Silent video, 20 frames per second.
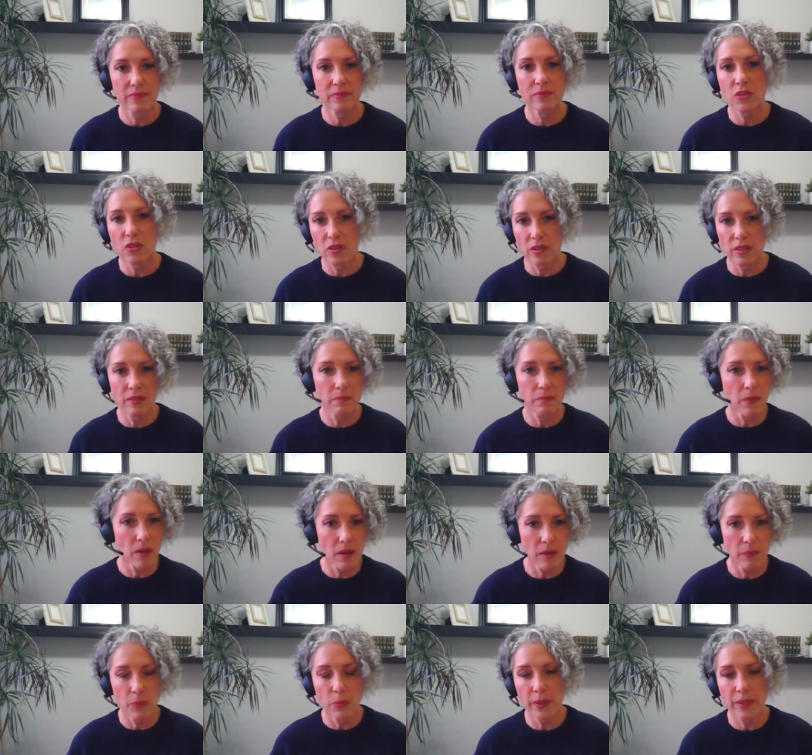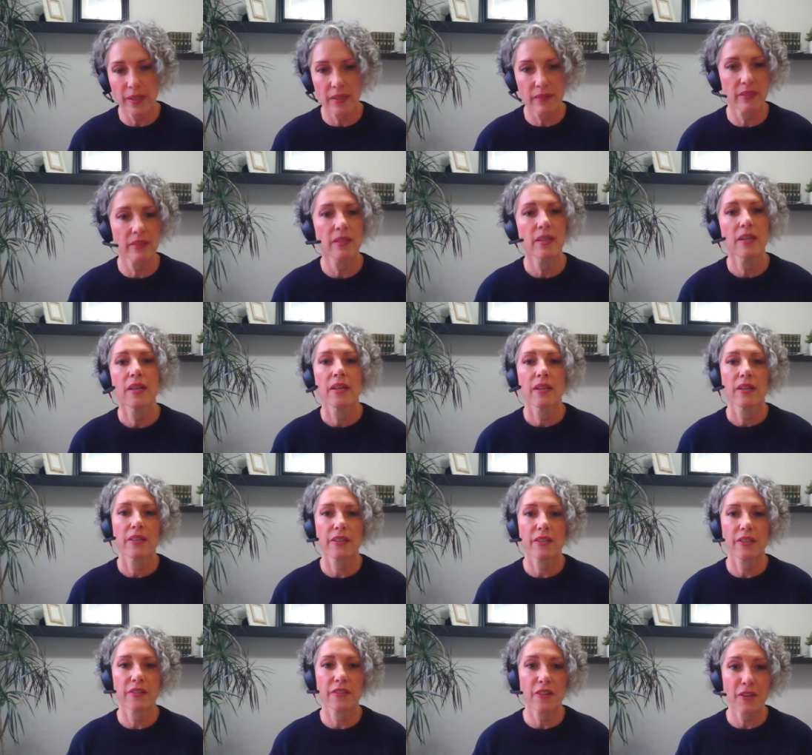Dawn, Mom, whatever,
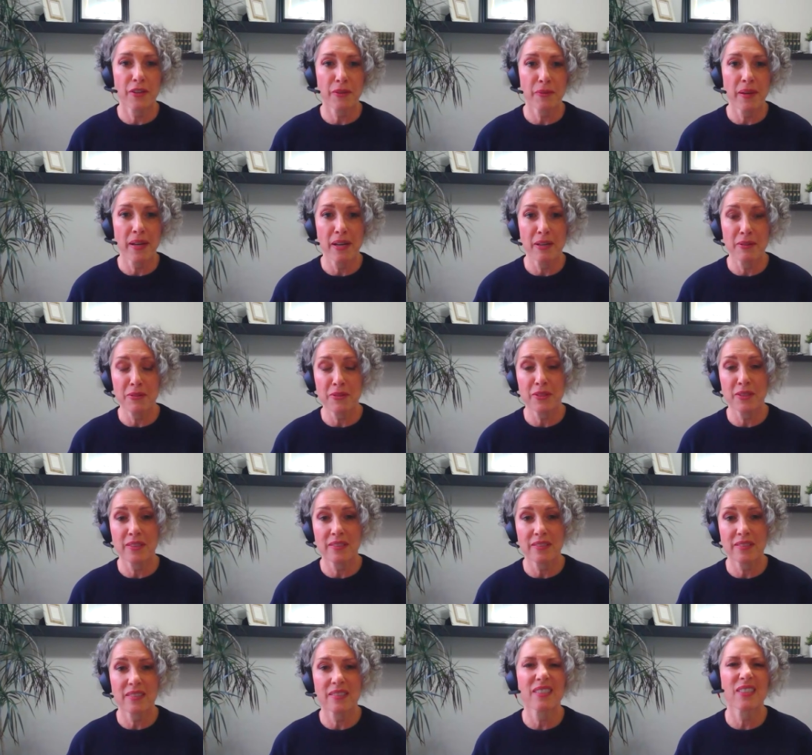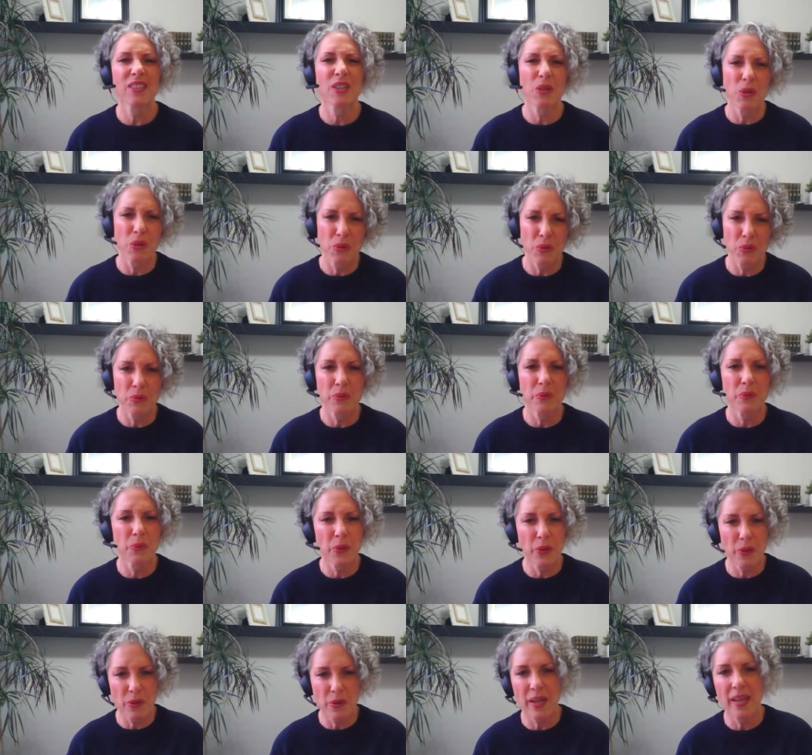you're not around, or go,
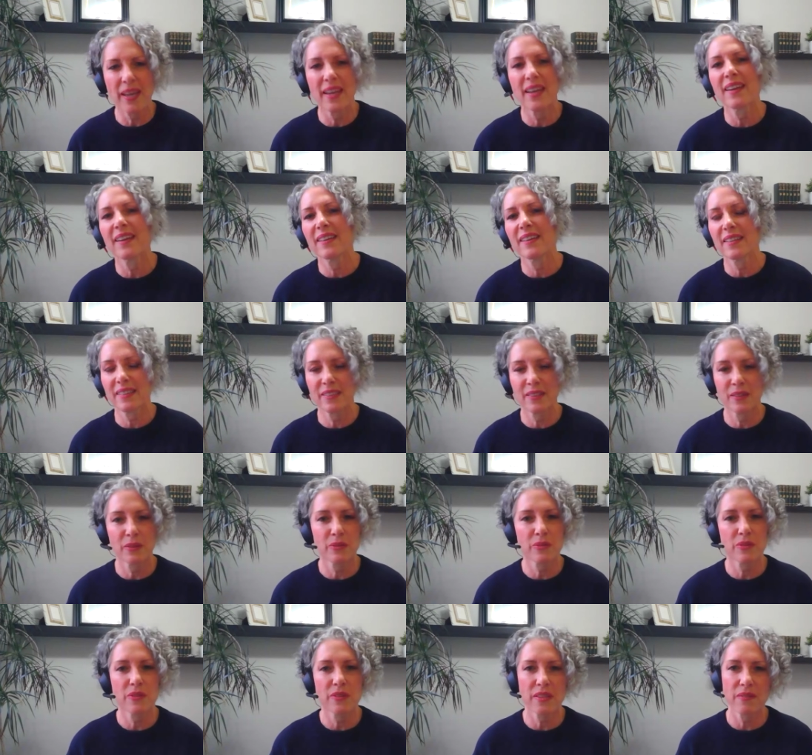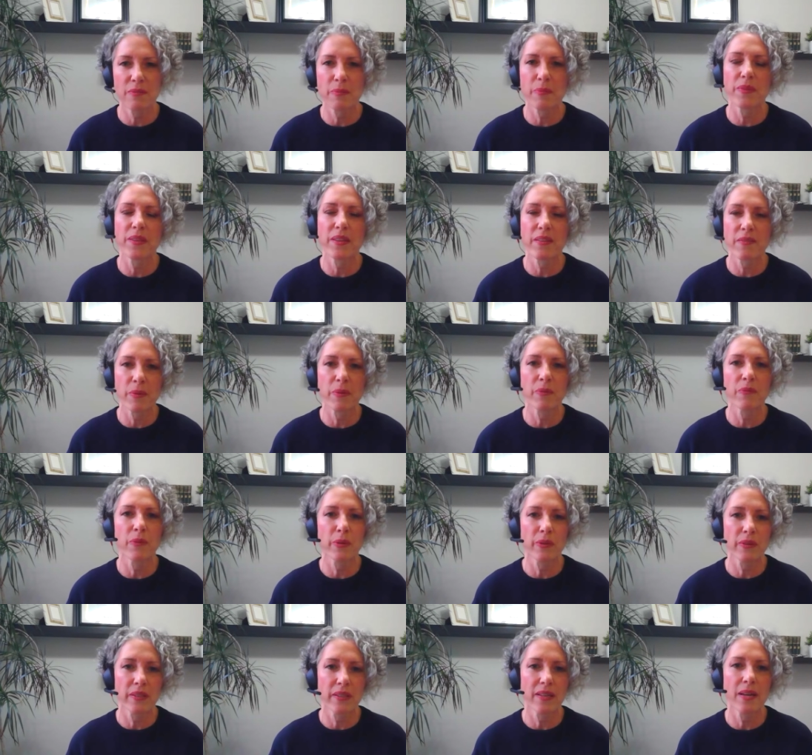we're okay, you know. So they've been
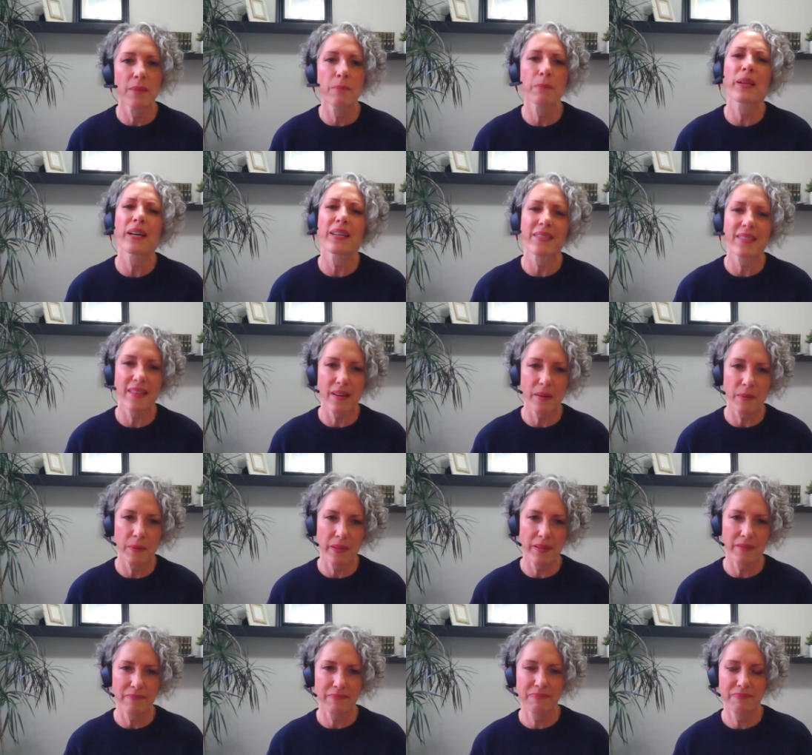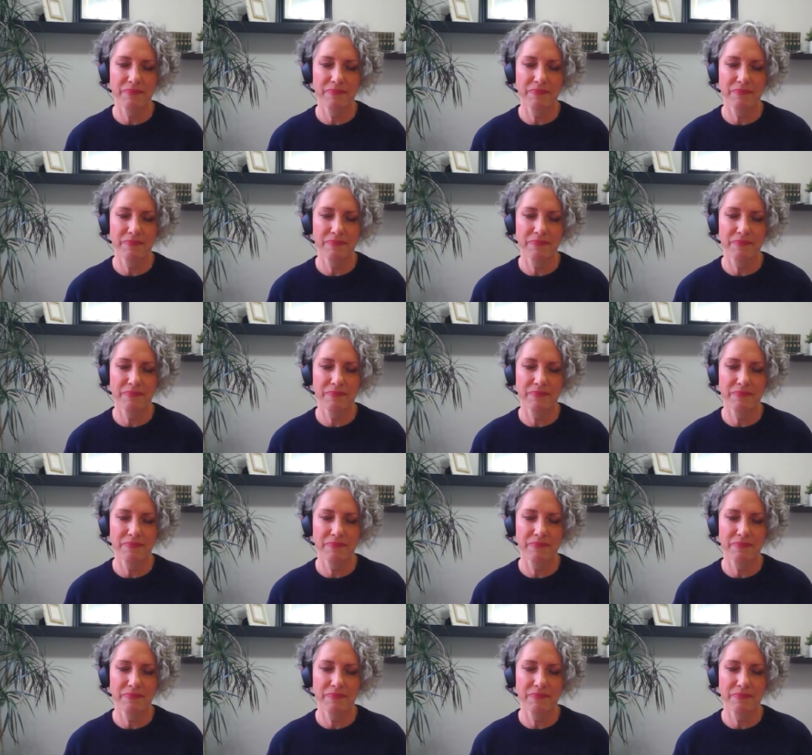really, I'm blessed that way.